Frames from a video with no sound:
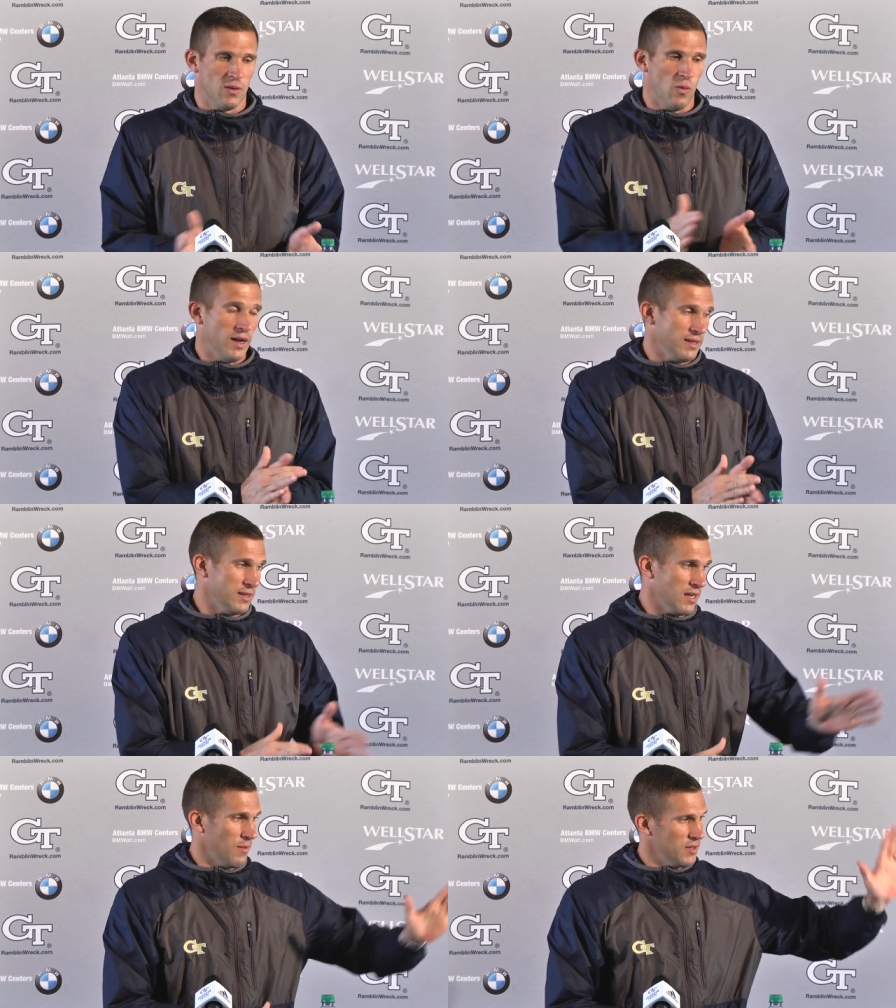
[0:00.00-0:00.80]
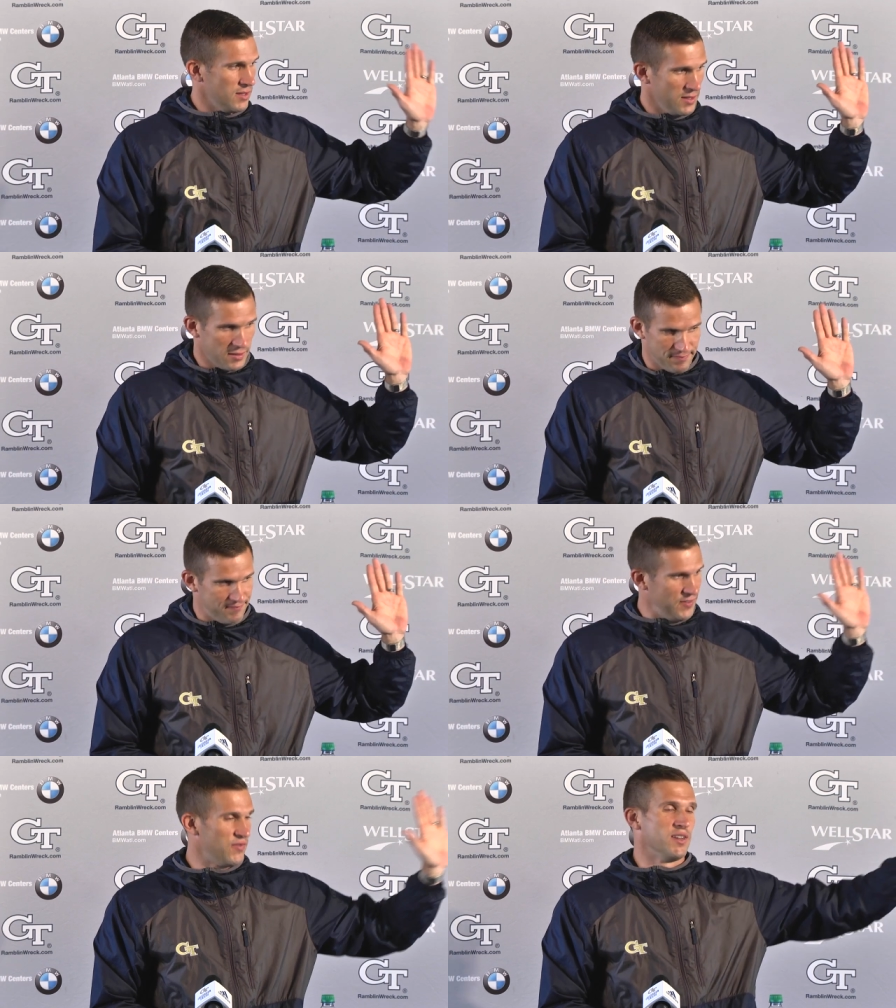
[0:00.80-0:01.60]
Wanye Thomas is
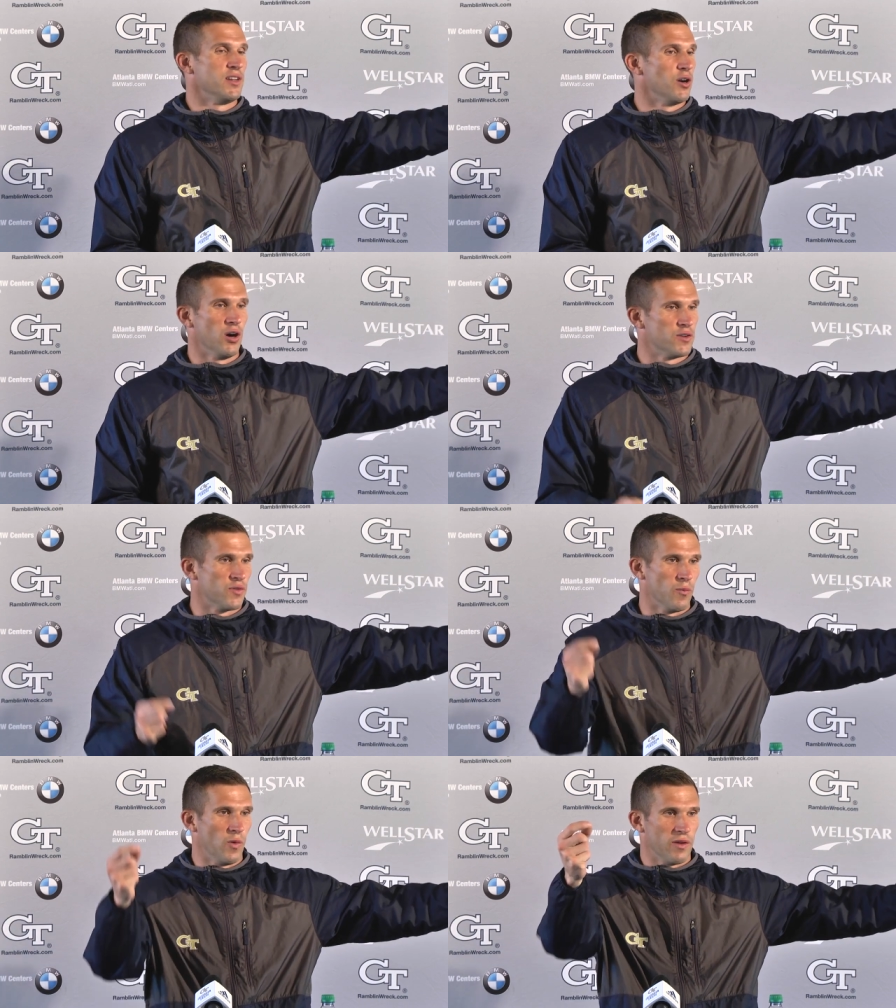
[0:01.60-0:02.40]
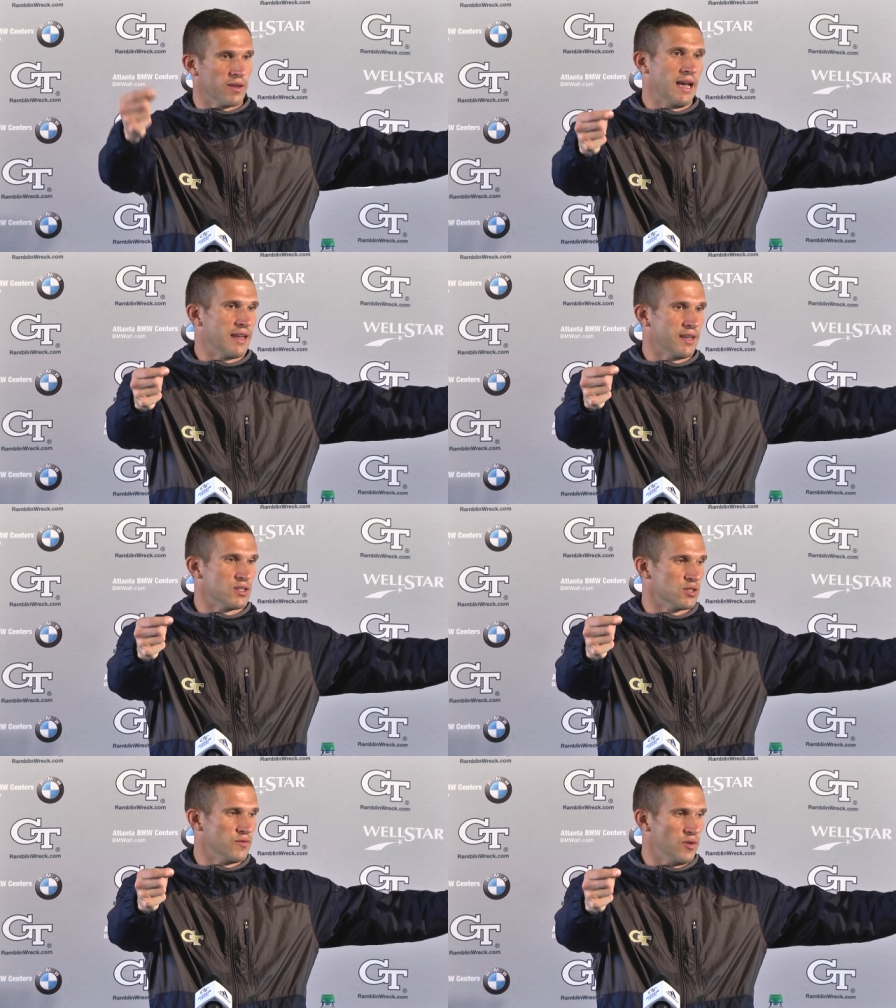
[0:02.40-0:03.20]
15 yards from where the guy
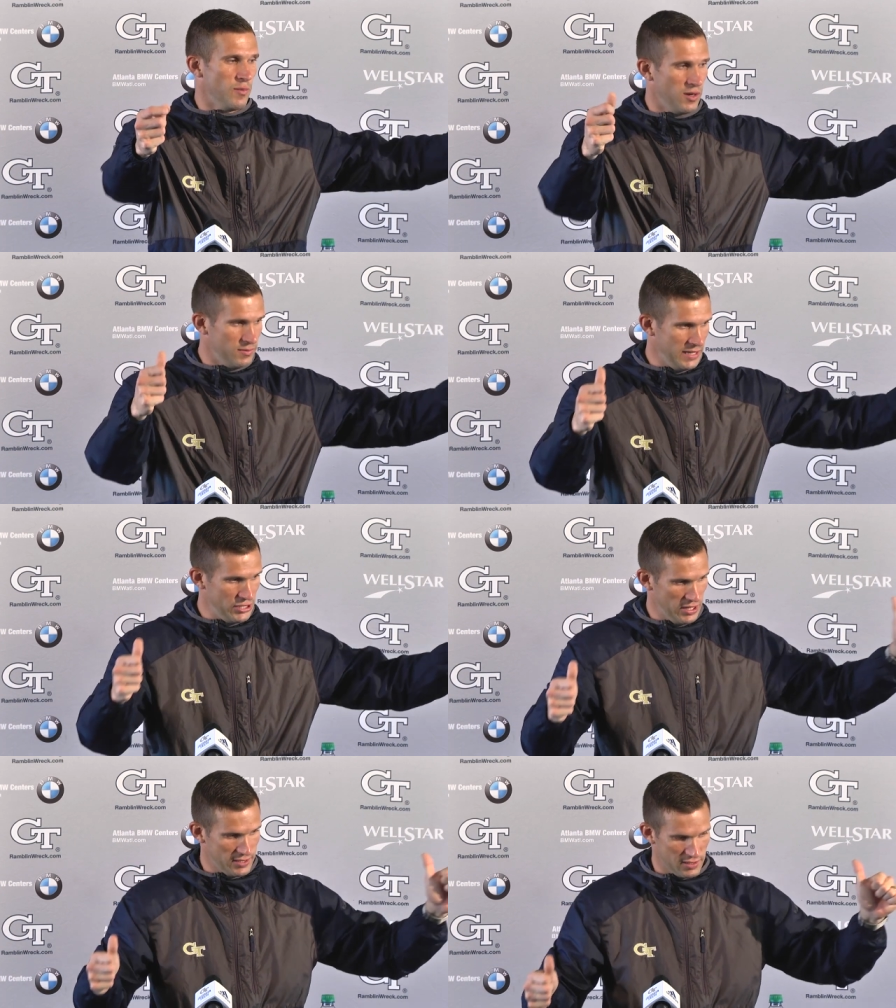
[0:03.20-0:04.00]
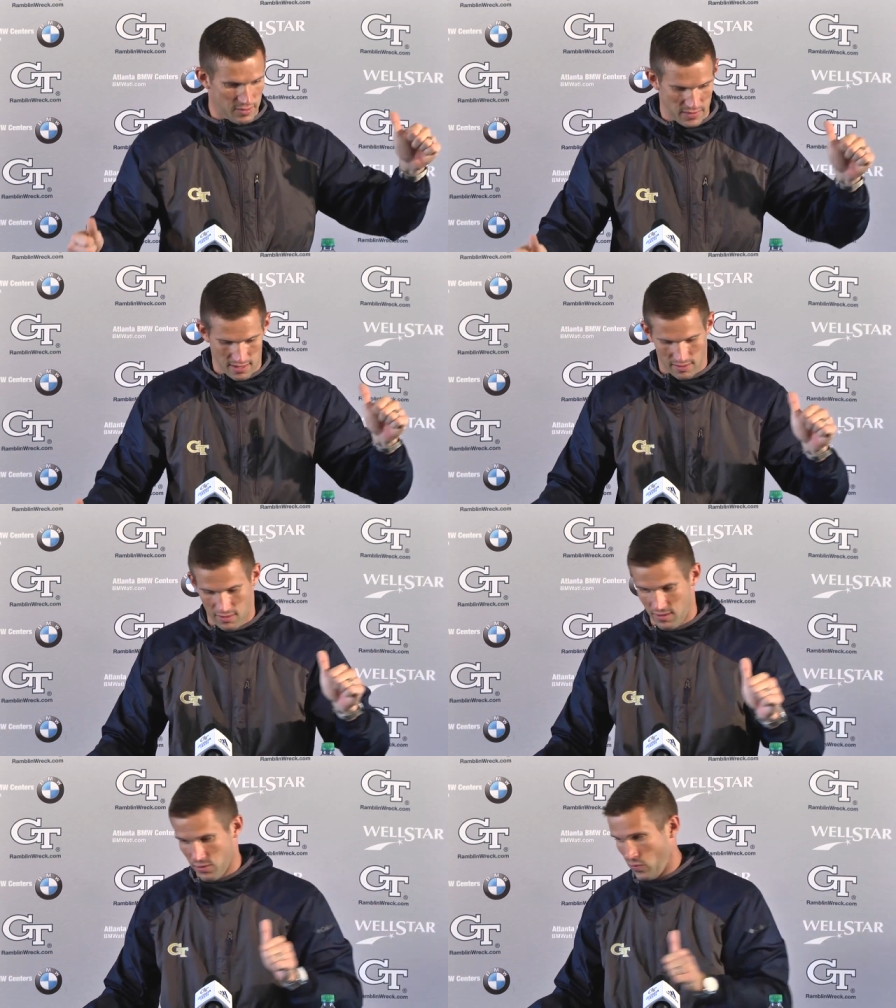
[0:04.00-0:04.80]
catches the football. He chases him down
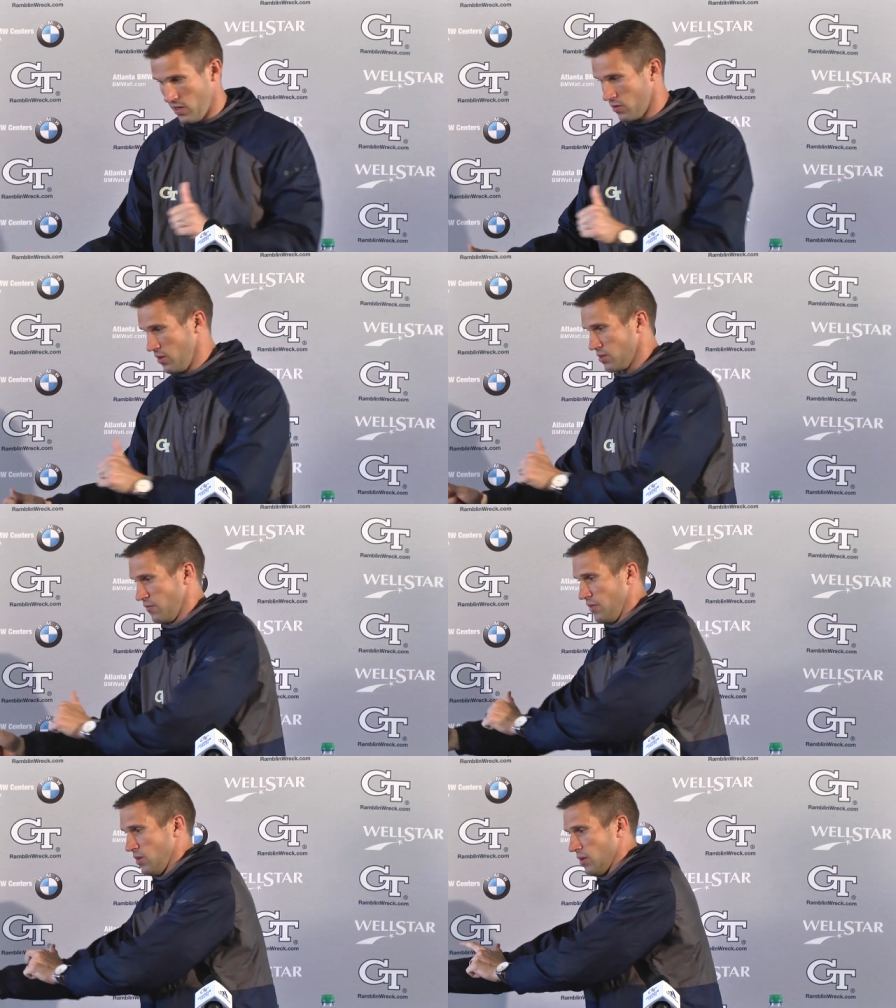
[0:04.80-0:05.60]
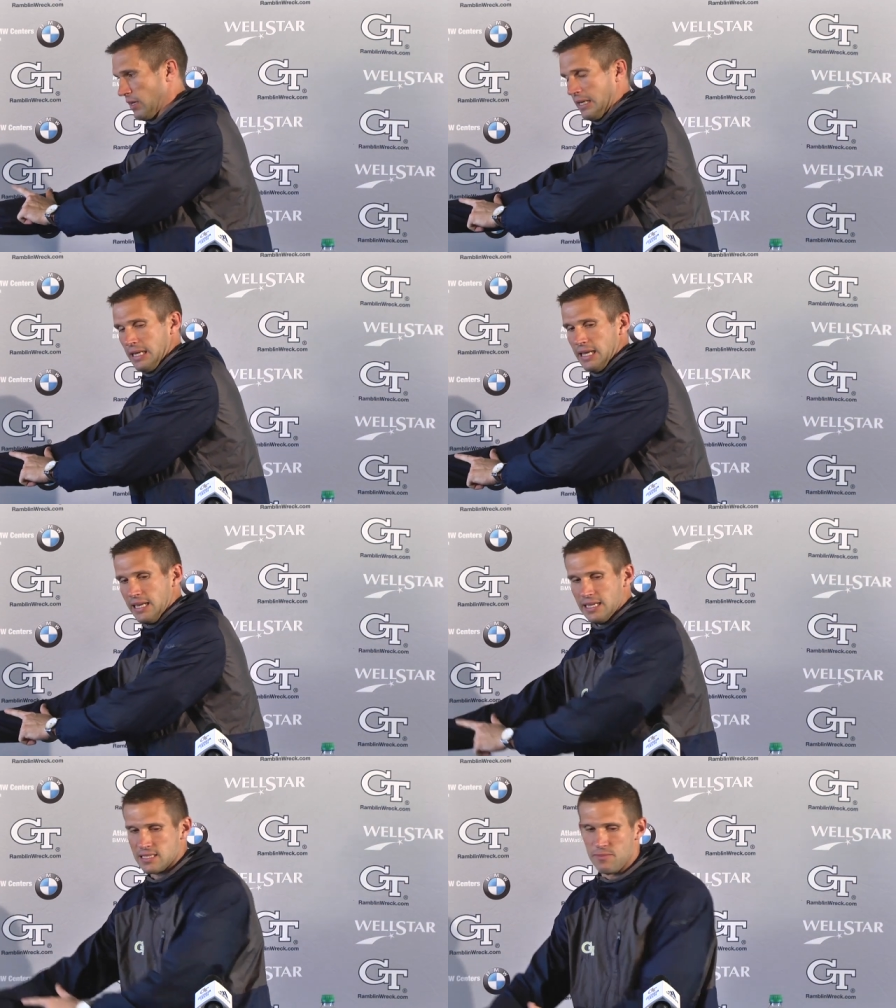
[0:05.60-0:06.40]
all the way across the field
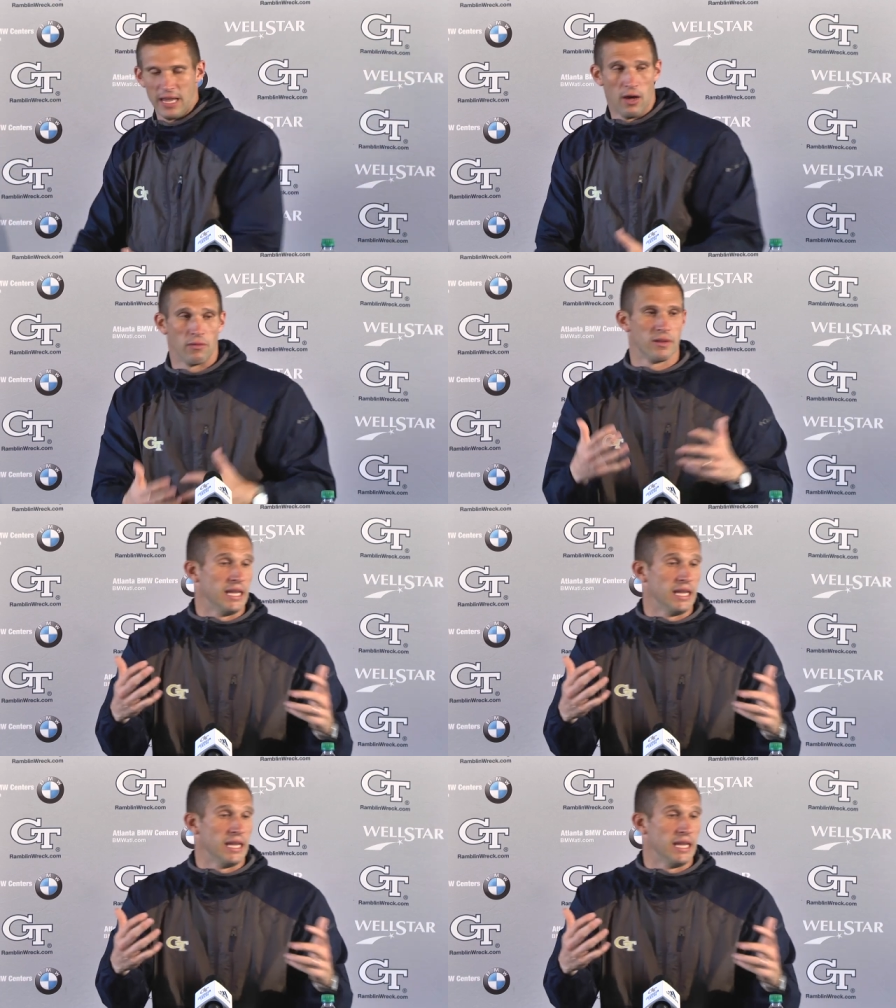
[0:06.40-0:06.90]
and gets him down.